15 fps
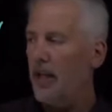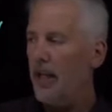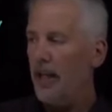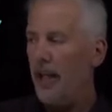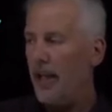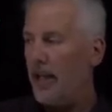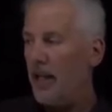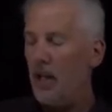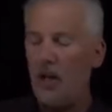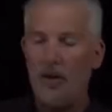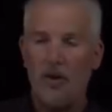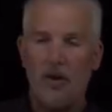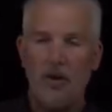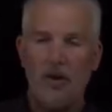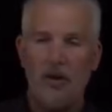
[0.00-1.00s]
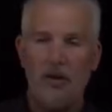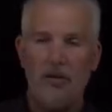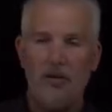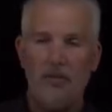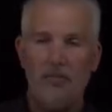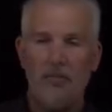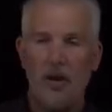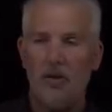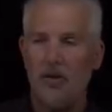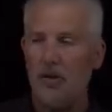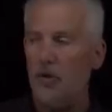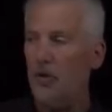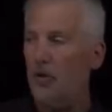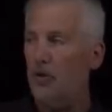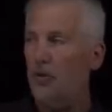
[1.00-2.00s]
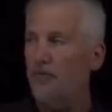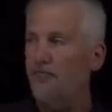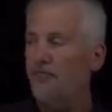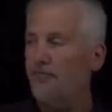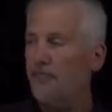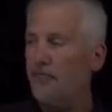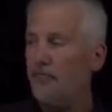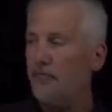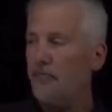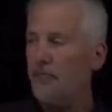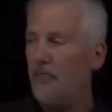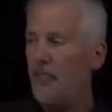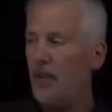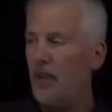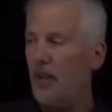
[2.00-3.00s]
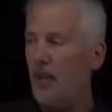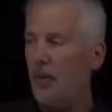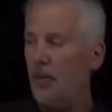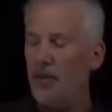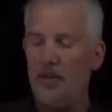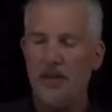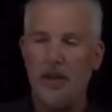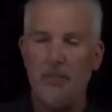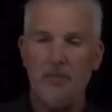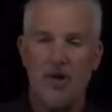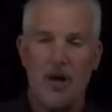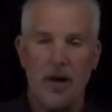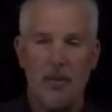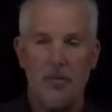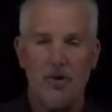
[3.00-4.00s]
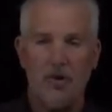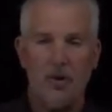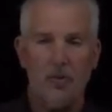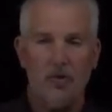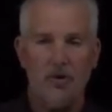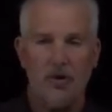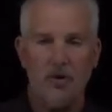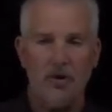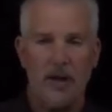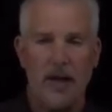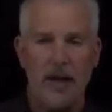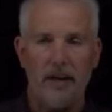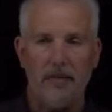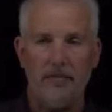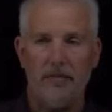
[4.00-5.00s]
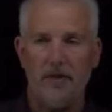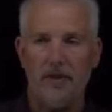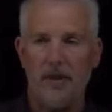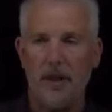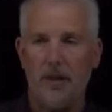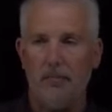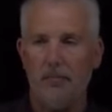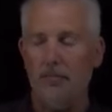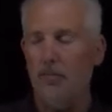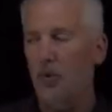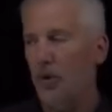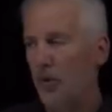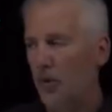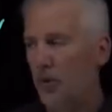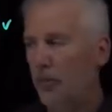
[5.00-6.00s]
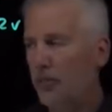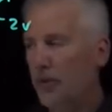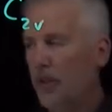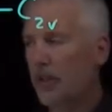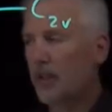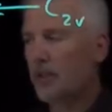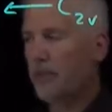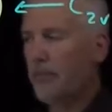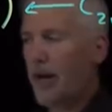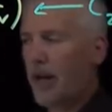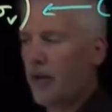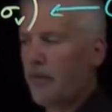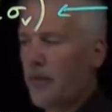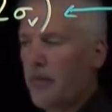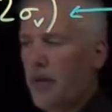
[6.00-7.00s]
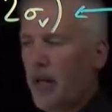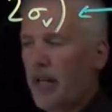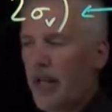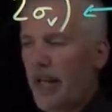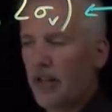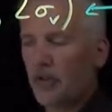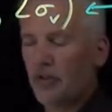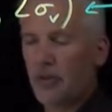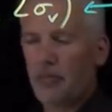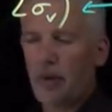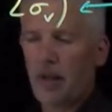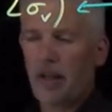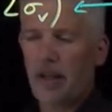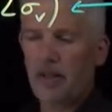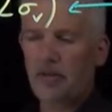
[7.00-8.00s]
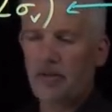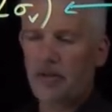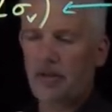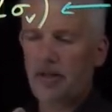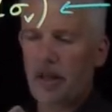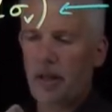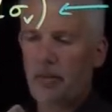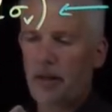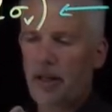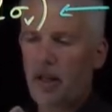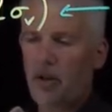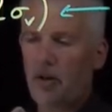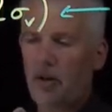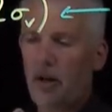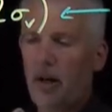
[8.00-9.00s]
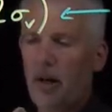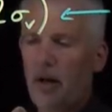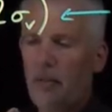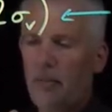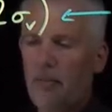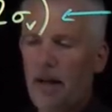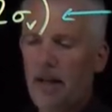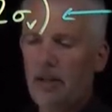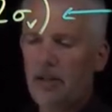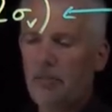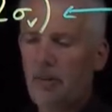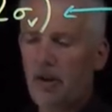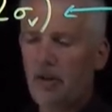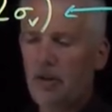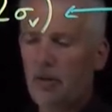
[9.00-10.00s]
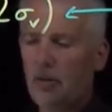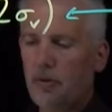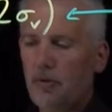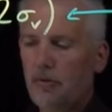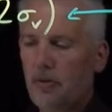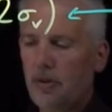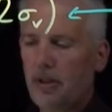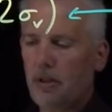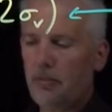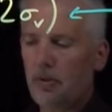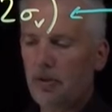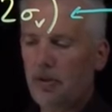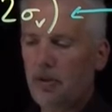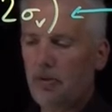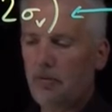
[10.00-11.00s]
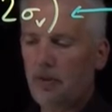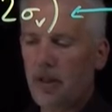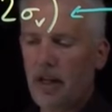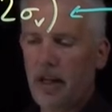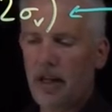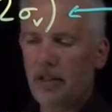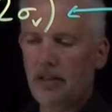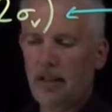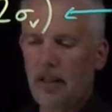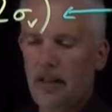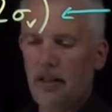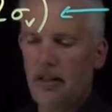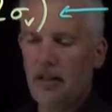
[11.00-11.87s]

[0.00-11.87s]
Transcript: Any other molecule uh, with the same geometry, we'll certainly have the same point group. And it doesn't matter if the bond angles and bond lengths are the same. Any other bent molecule, for example, sulfur dioxide,